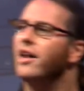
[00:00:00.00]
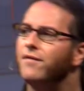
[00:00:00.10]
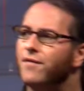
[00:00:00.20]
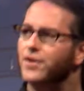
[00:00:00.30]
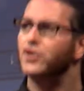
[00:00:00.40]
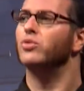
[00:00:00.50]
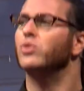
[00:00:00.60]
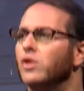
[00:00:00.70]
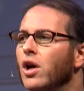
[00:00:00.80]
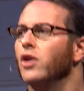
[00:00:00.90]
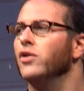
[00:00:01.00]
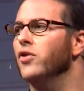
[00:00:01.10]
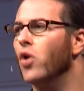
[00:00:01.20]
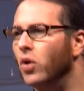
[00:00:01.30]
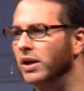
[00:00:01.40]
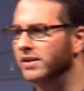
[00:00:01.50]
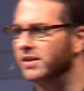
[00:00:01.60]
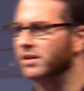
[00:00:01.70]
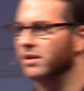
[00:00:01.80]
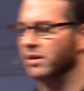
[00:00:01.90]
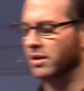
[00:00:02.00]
lot of visual noise.